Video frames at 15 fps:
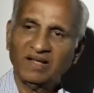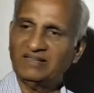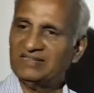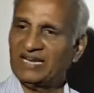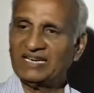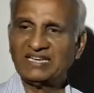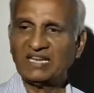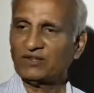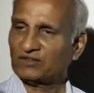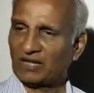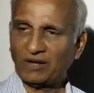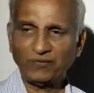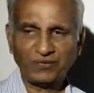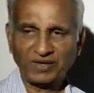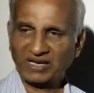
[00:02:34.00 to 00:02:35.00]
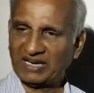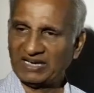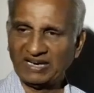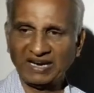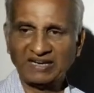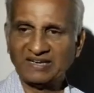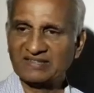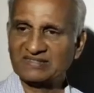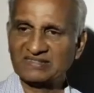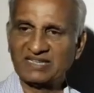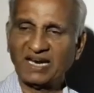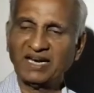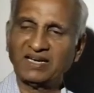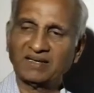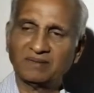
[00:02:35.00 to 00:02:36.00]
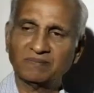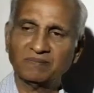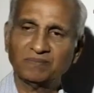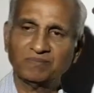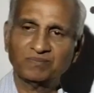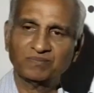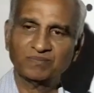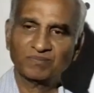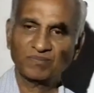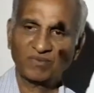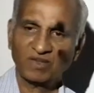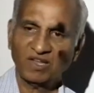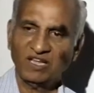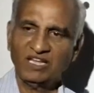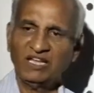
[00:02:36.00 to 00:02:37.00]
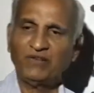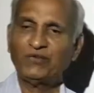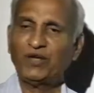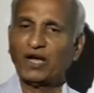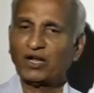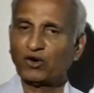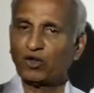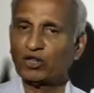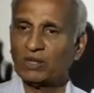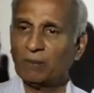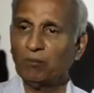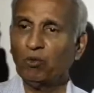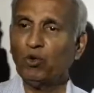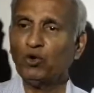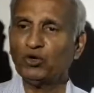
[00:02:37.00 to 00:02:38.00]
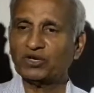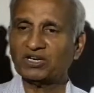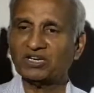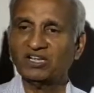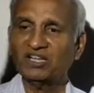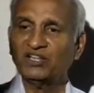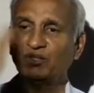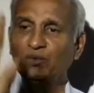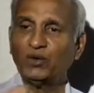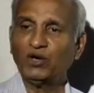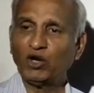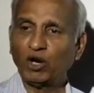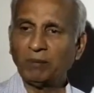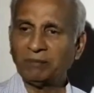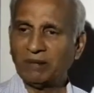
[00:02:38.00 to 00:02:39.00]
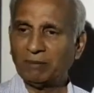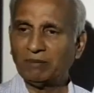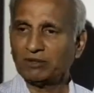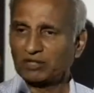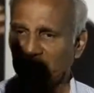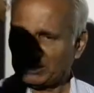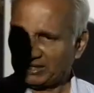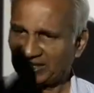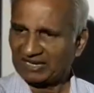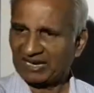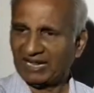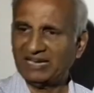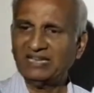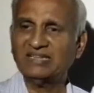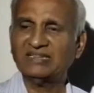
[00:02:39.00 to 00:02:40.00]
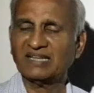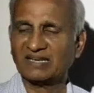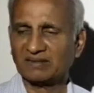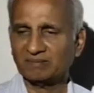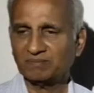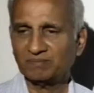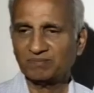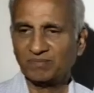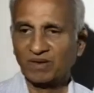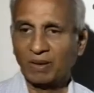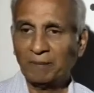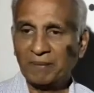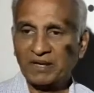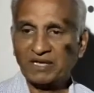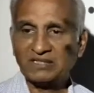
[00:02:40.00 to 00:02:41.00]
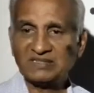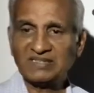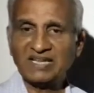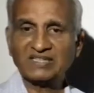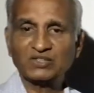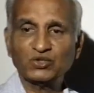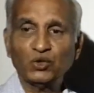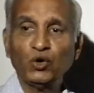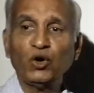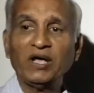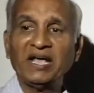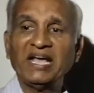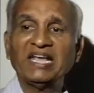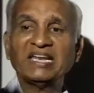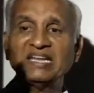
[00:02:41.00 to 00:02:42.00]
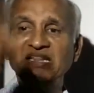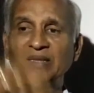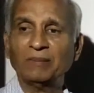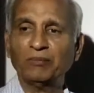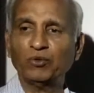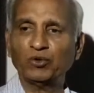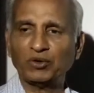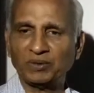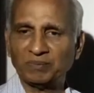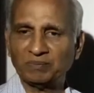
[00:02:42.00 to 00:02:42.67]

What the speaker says: They decipher and understand. If you are on the moon, you will not be able to hear anything because there is no air in the moon.